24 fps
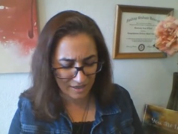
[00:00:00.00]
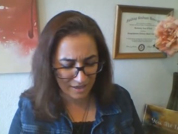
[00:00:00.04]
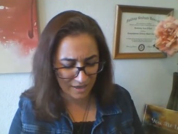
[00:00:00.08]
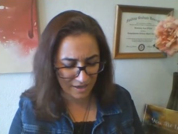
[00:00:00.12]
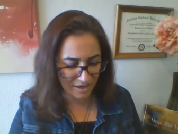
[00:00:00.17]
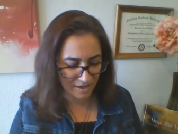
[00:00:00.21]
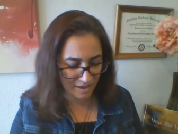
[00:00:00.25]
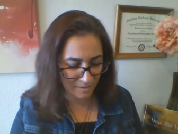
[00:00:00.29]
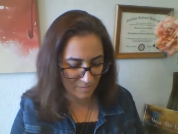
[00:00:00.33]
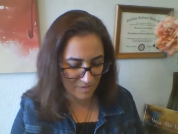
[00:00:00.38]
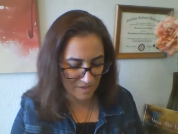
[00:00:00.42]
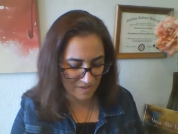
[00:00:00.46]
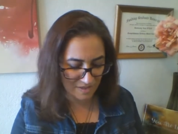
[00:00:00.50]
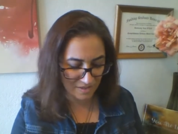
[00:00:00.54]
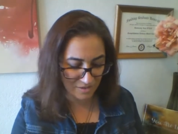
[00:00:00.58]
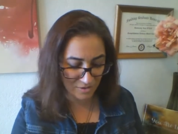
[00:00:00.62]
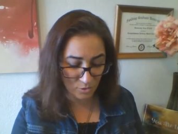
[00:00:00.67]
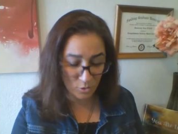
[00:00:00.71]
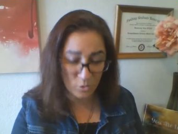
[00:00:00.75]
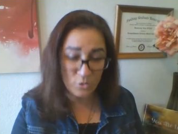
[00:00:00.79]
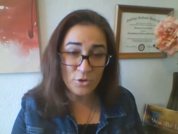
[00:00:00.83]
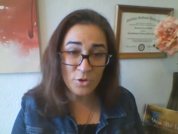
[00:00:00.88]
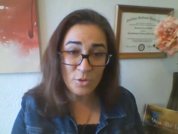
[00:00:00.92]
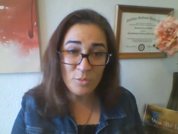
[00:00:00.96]
um, this is
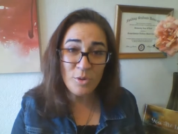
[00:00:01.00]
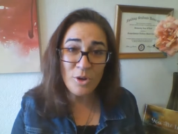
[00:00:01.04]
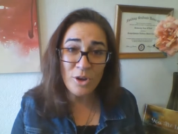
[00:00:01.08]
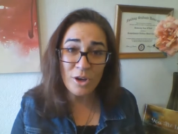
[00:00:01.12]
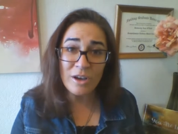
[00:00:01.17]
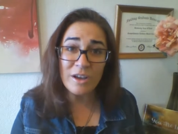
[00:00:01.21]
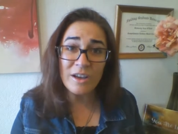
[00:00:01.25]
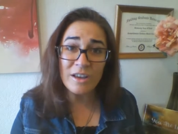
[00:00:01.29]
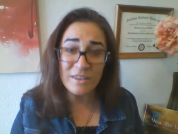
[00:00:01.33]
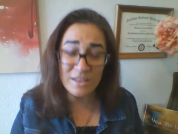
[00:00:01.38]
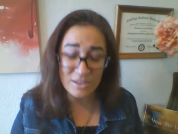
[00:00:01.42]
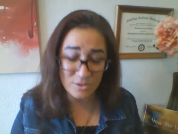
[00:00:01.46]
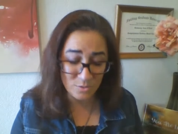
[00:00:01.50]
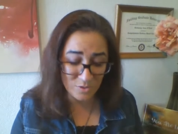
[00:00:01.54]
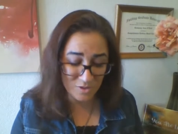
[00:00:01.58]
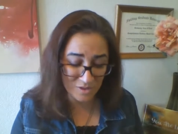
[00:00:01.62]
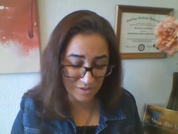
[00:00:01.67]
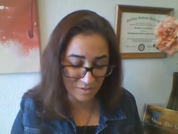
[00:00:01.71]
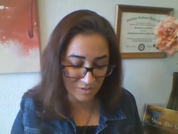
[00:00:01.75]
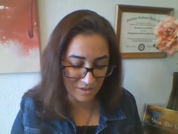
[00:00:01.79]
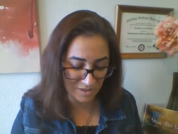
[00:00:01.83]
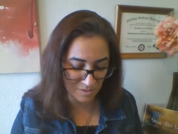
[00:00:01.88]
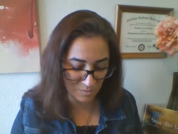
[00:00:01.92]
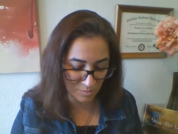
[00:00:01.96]
an older book. This
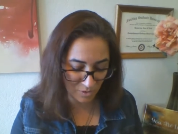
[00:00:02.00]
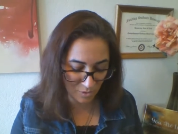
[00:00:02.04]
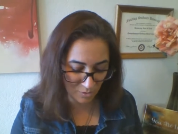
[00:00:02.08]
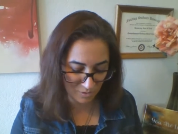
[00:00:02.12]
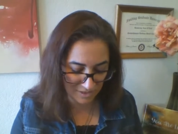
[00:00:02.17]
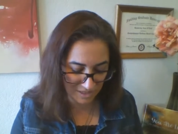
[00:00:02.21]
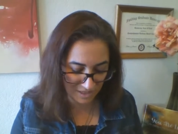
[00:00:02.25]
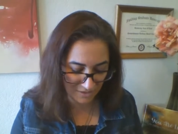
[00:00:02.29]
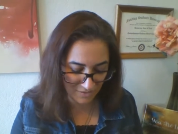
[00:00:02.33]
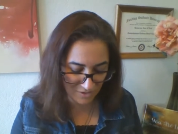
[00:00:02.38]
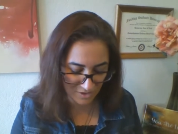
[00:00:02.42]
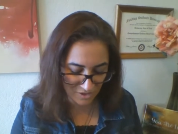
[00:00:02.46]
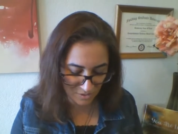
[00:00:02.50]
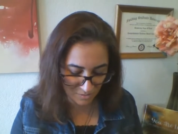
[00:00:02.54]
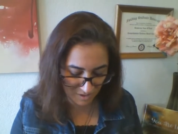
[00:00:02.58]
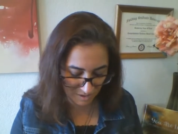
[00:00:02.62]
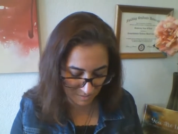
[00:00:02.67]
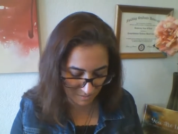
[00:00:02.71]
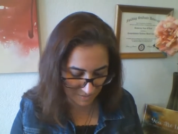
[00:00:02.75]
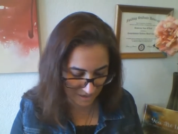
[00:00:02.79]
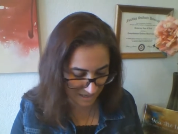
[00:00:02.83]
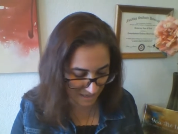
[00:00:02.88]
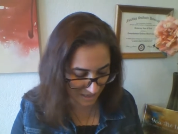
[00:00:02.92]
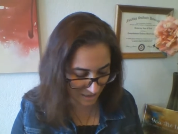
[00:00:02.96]
was this book was given to me
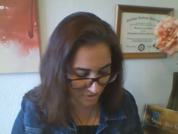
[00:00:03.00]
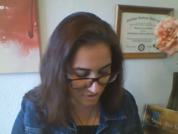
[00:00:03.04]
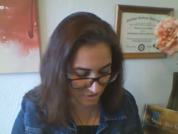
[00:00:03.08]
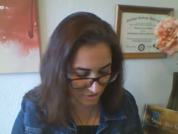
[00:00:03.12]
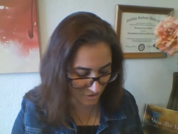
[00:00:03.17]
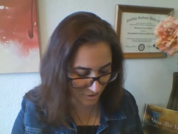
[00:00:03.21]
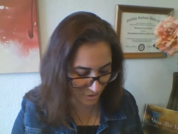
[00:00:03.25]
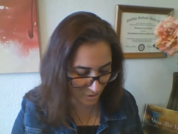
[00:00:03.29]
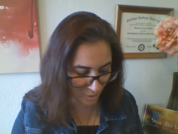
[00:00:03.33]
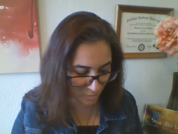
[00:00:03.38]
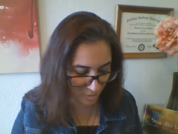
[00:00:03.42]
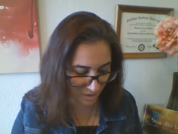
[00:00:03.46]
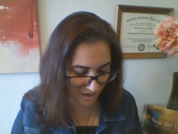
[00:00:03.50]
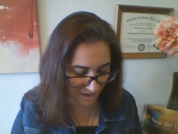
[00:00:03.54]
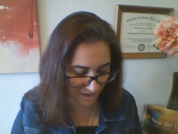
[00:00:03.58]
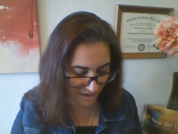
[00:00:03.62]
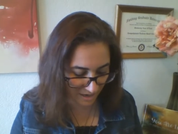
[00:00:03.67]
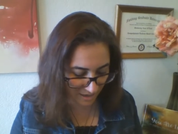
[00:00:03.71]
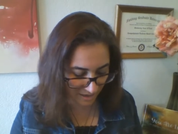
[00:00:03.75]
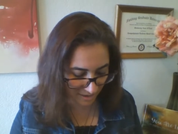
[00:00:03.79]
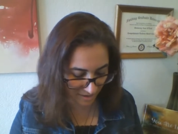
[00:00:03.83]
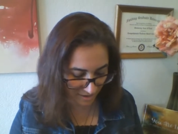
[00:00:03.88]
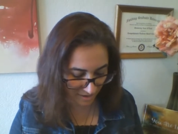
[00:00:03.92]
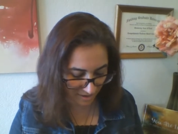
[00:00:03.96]
many years ago
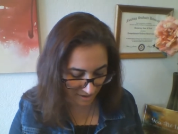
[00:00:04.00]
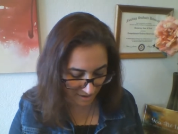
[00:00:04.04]
by